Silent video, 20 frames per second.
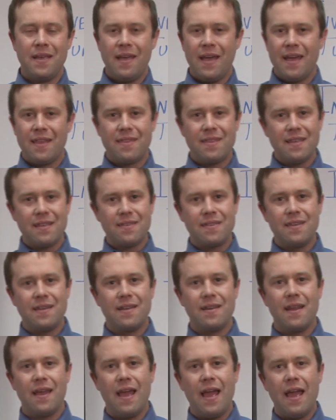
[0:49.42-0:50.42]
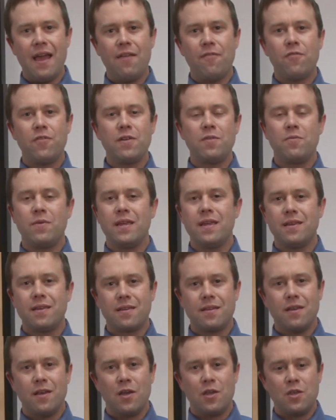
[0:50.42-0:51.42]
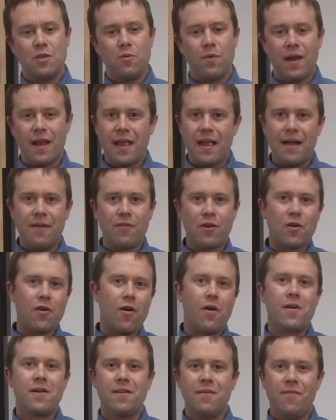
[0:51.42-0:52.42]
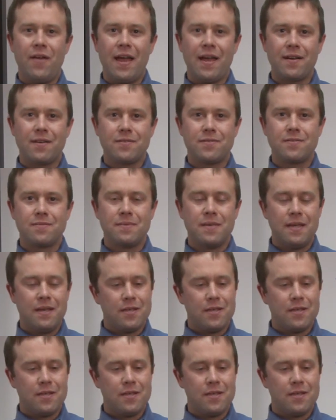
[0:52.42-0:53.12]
And think that every week you want to have a carton of eggs.